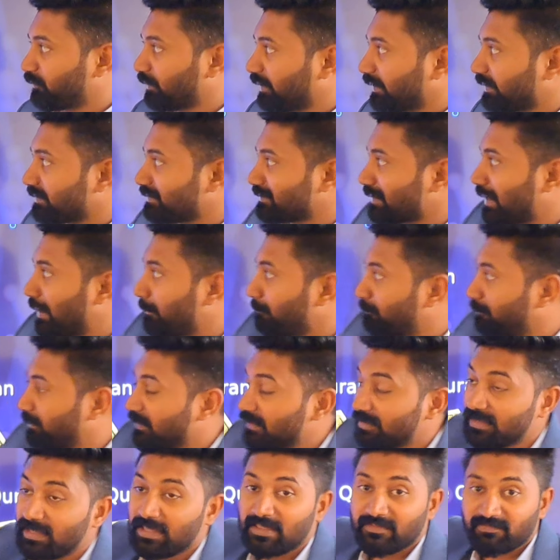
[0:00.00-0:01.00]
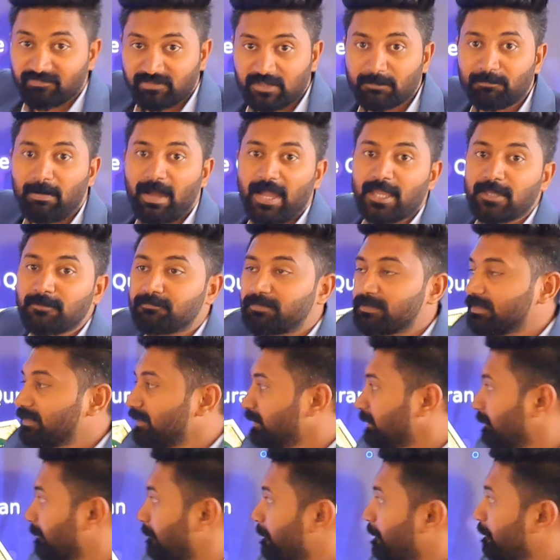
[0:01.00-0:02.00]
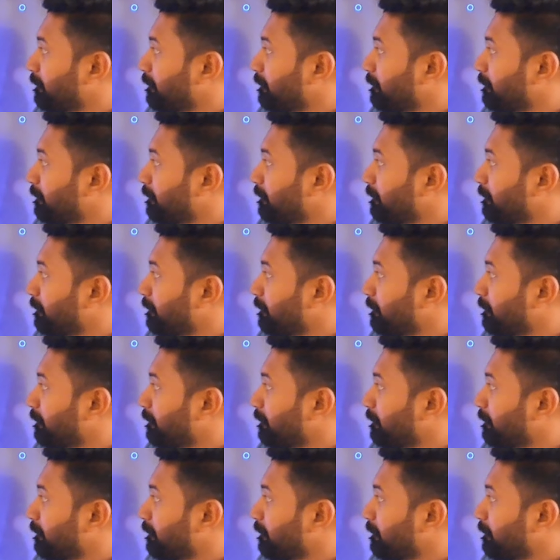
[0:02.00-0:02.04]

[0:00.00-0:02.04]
For example, the Bible,